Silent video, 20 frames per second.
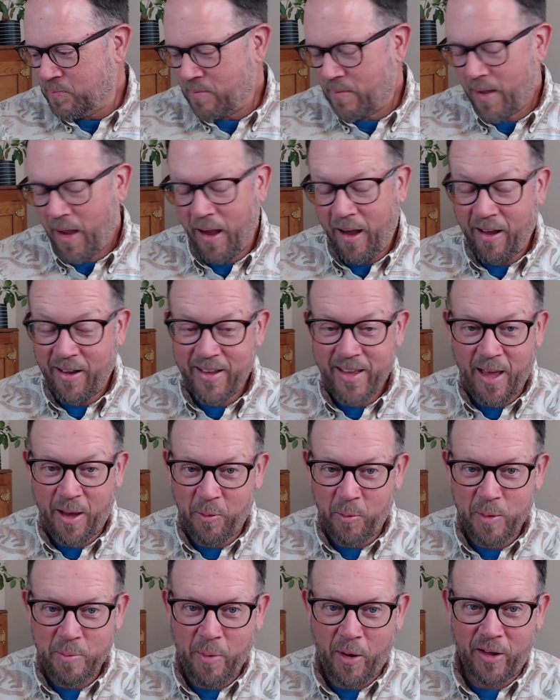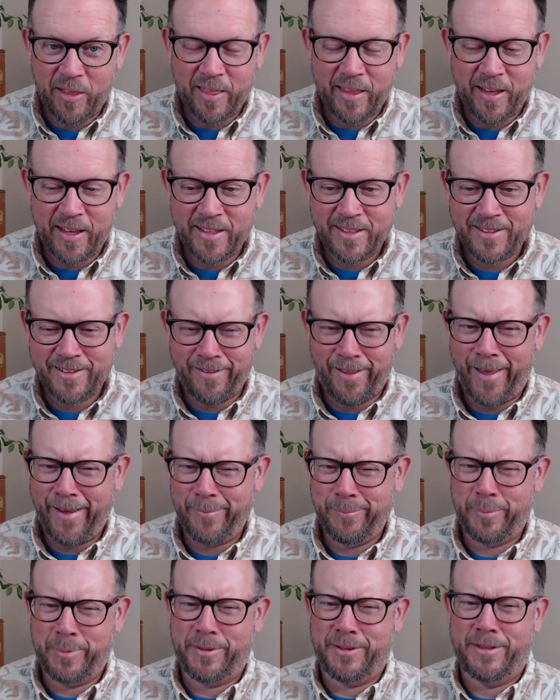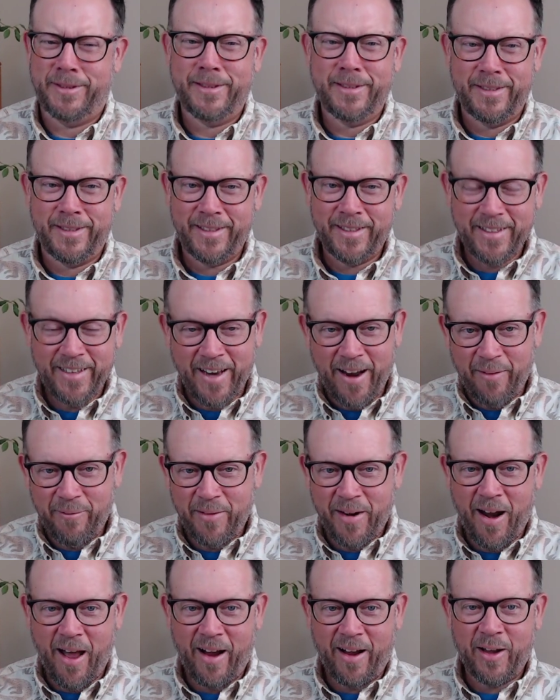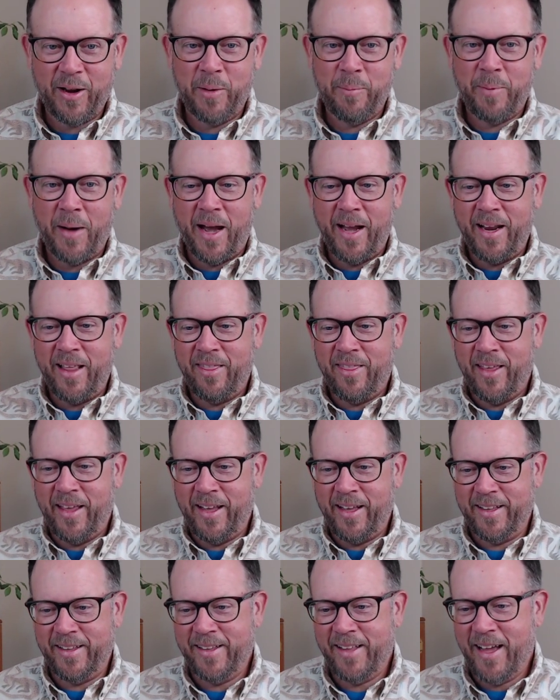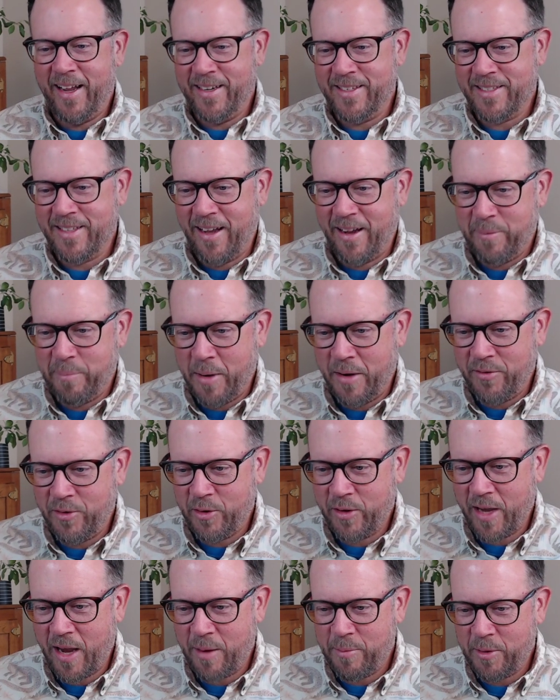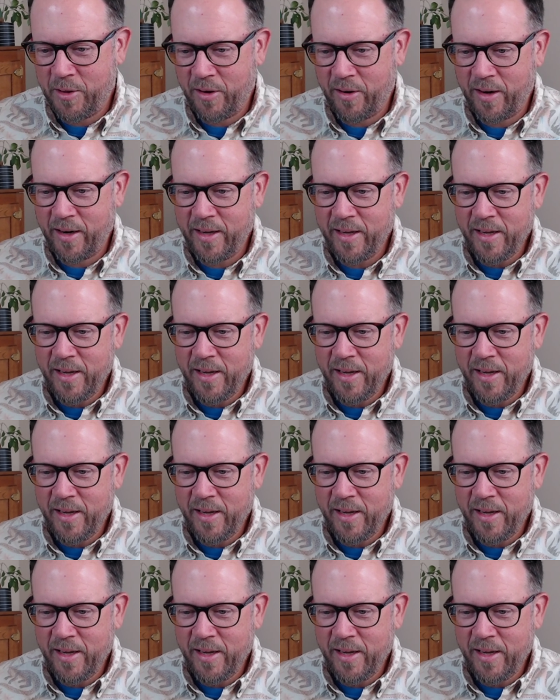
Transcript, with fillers: uh, yeah, we bought things like psh, never not gonna buy anything. That is not in my vocabulary.